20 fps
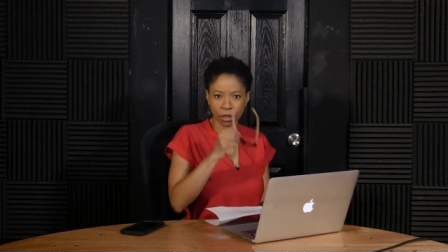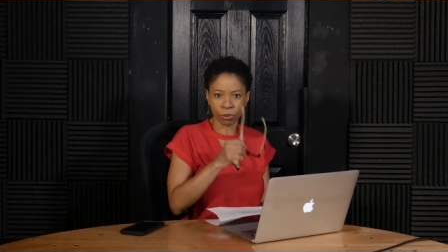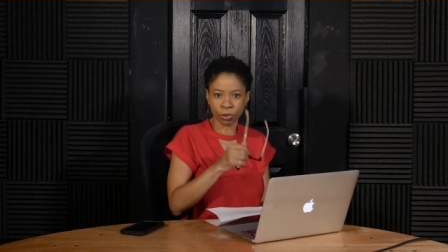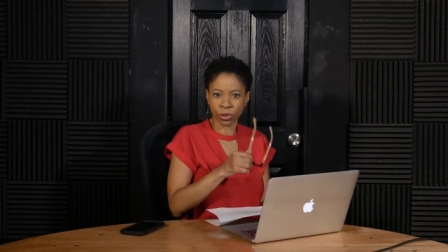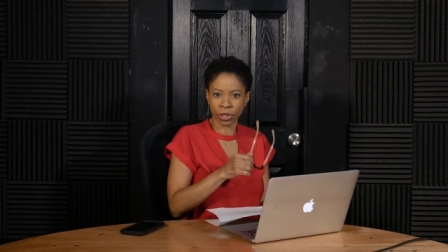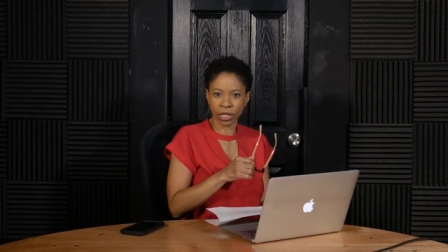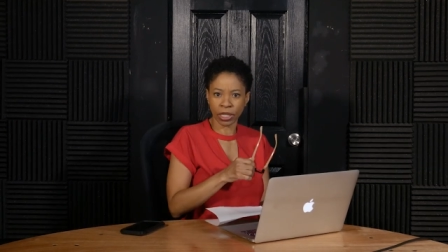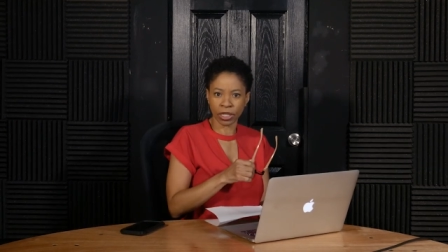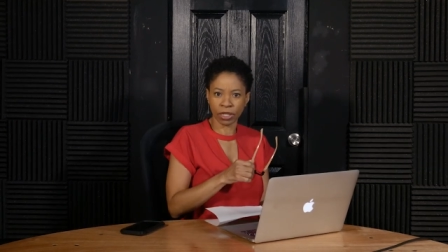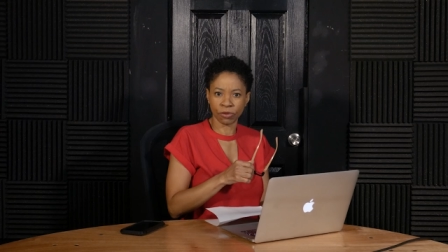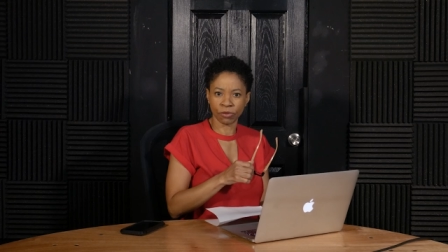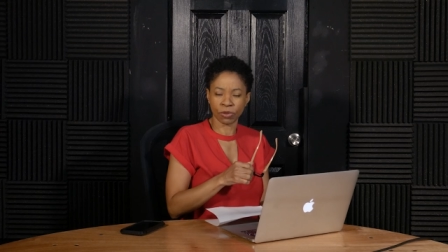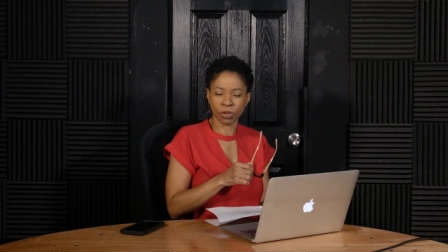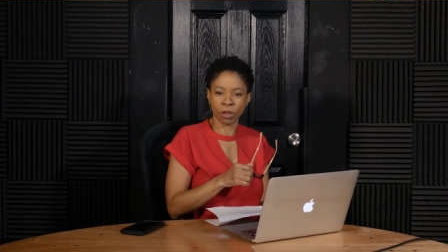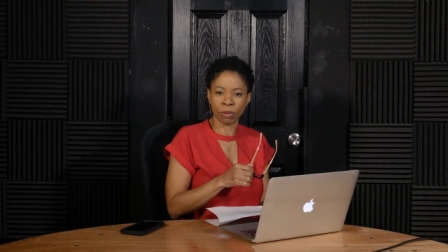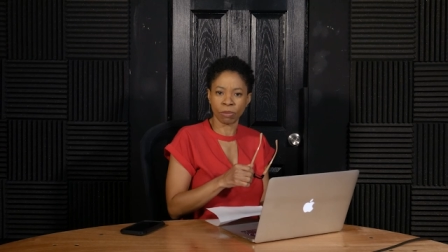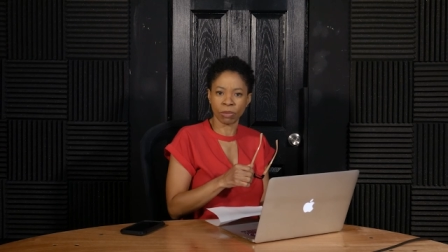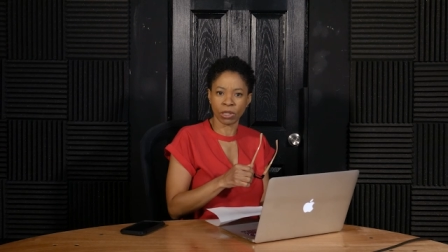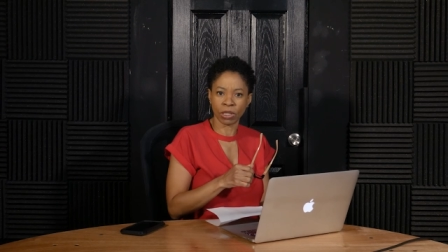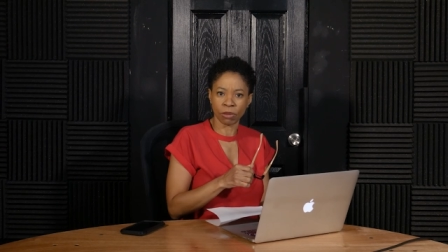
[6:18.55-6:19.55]
a break
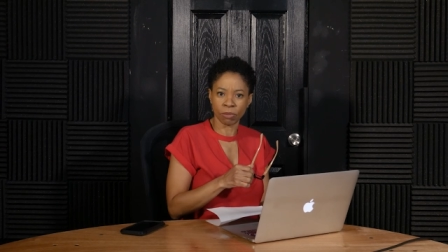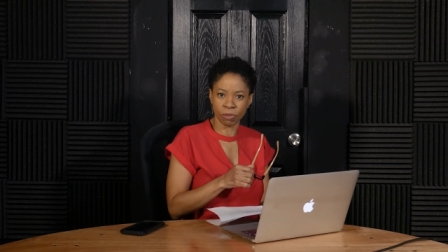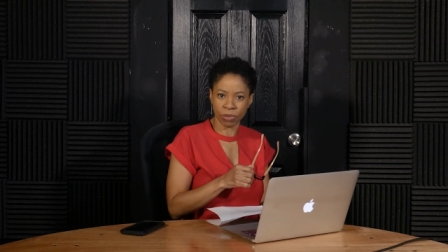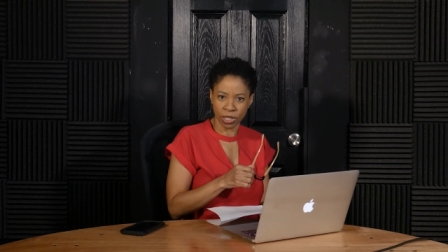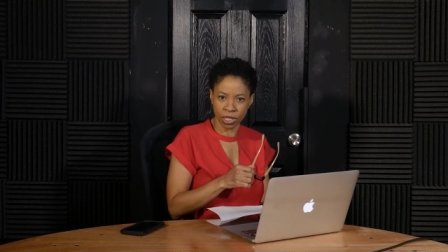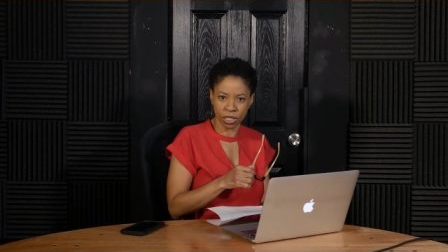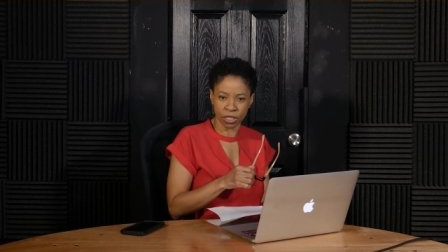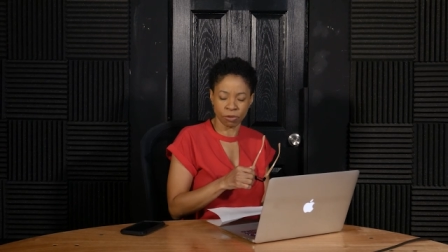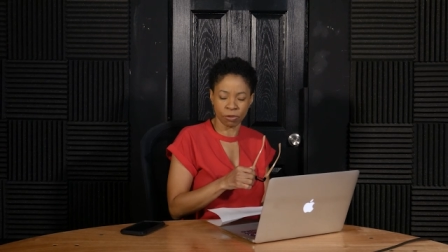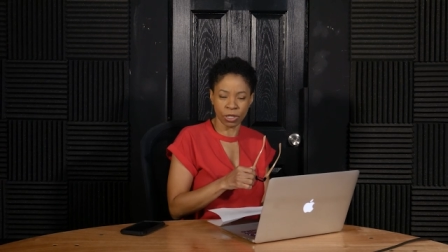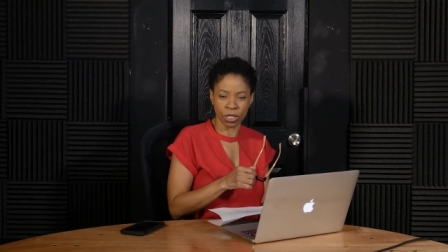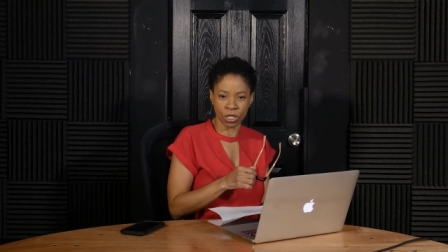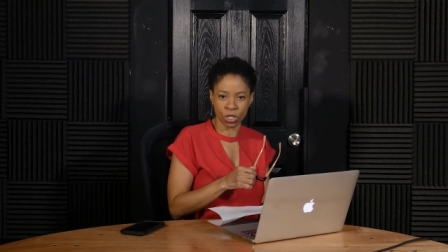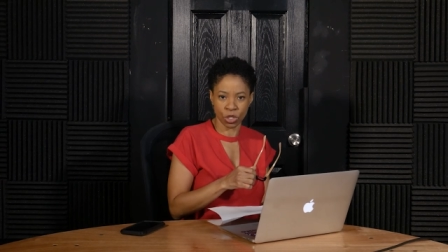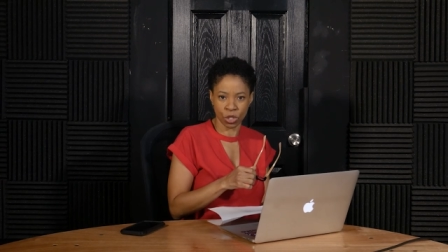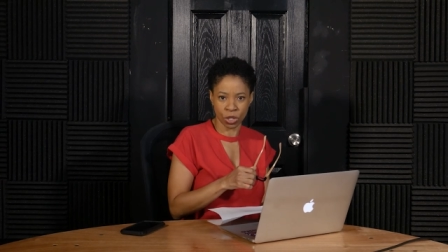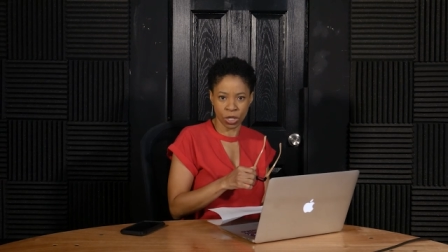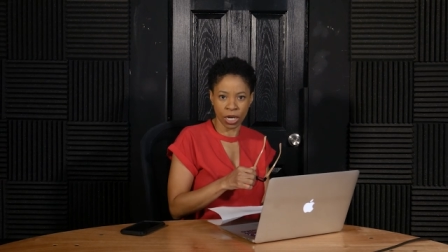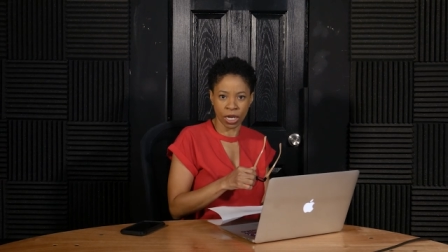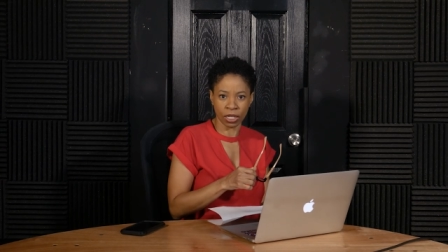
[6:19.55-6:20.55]
from the impeachment
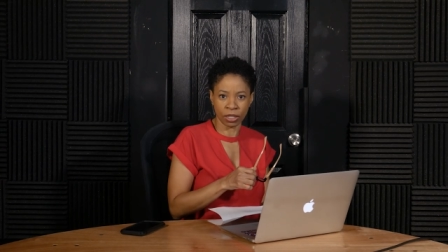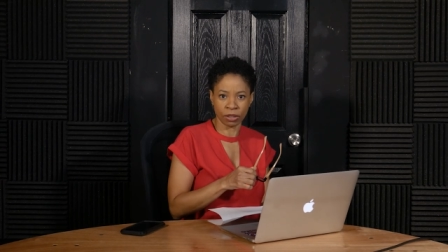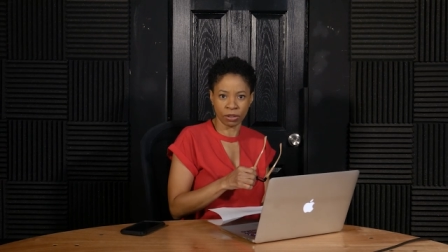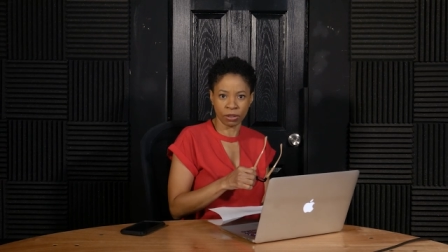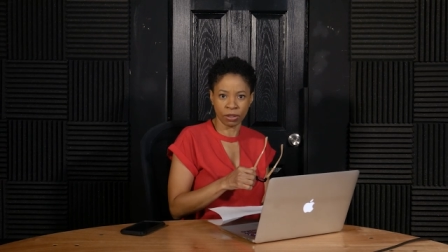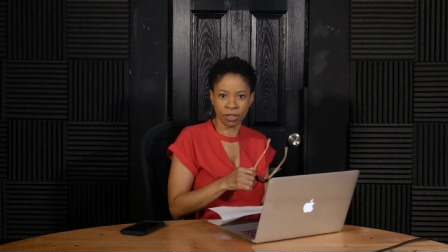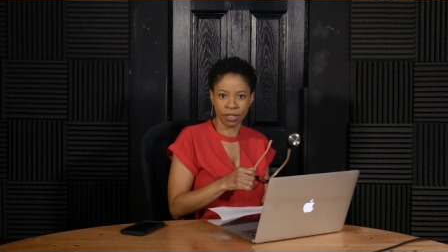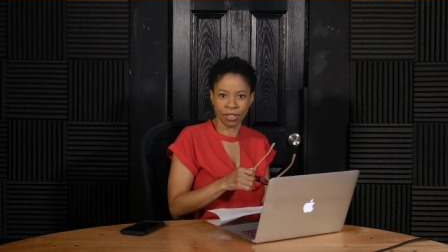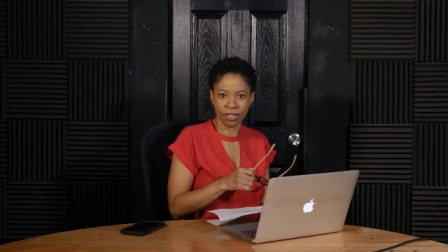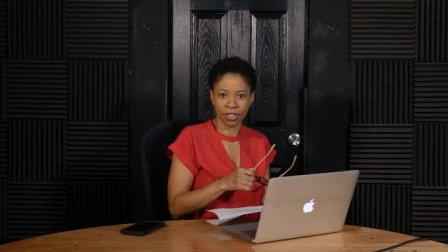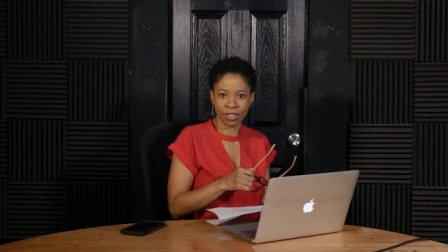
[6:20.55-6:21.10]
trial